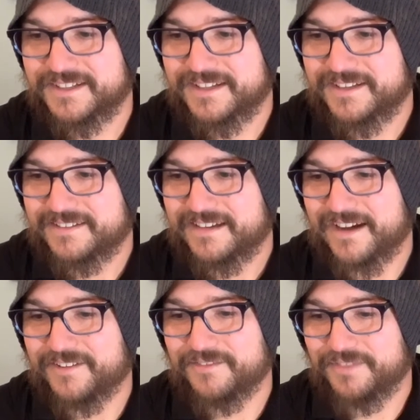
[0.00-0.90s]

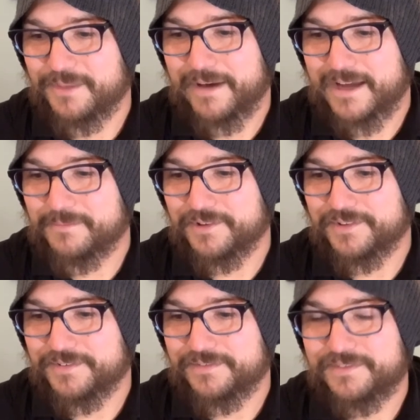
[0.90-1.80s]
how the Bible
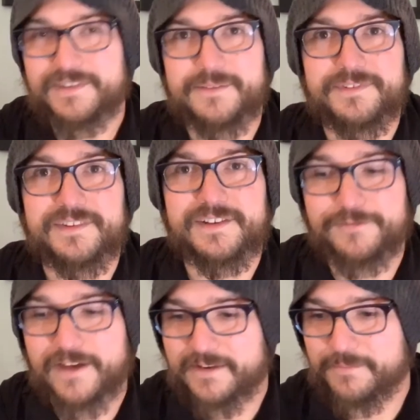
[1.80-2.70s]
seems to
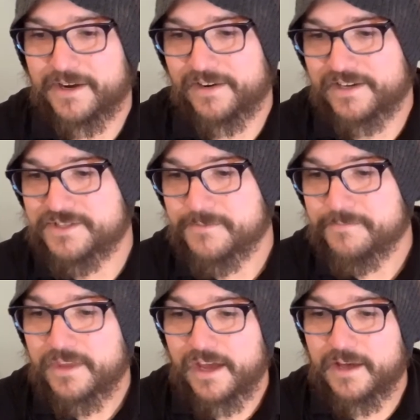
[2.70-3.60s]
define marriage.
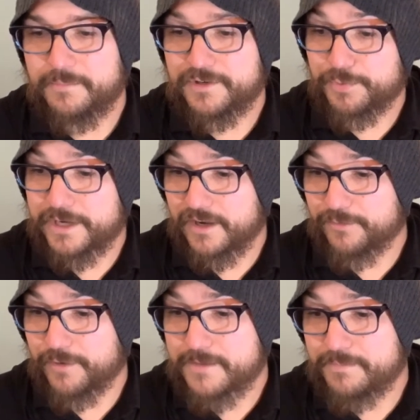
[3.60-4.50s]
Between a
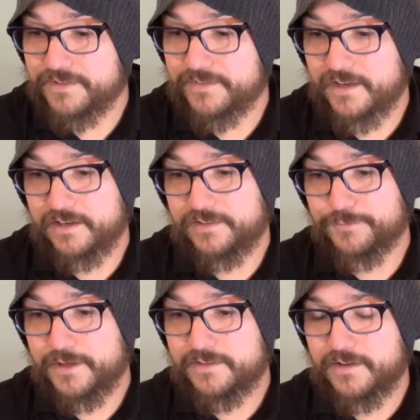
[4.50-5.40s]
rapist and his
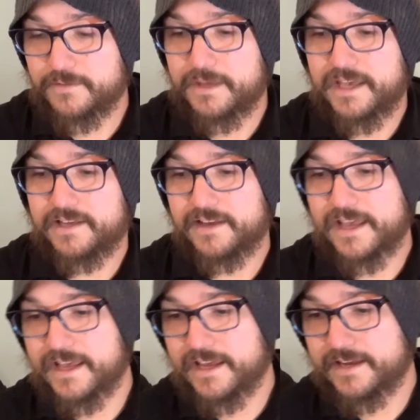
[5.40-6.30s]
victim, and
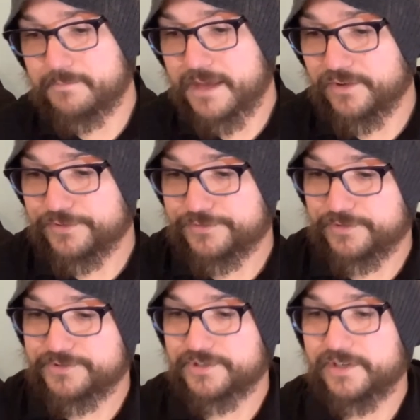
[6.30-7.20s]
a male
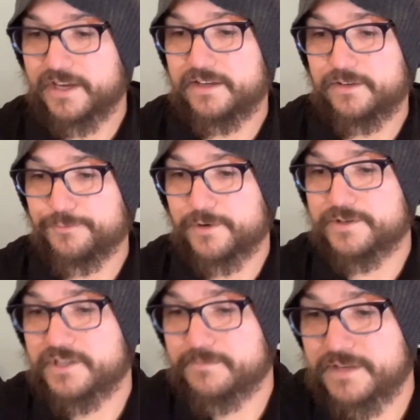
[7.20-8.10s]
soldier and a virgin
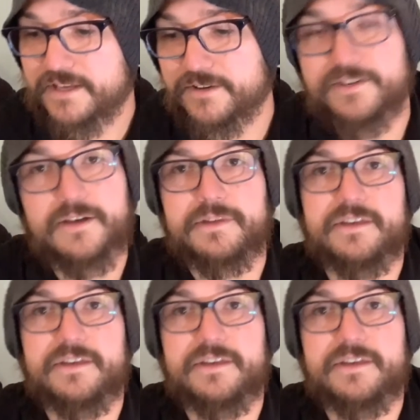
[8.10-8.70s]
POW.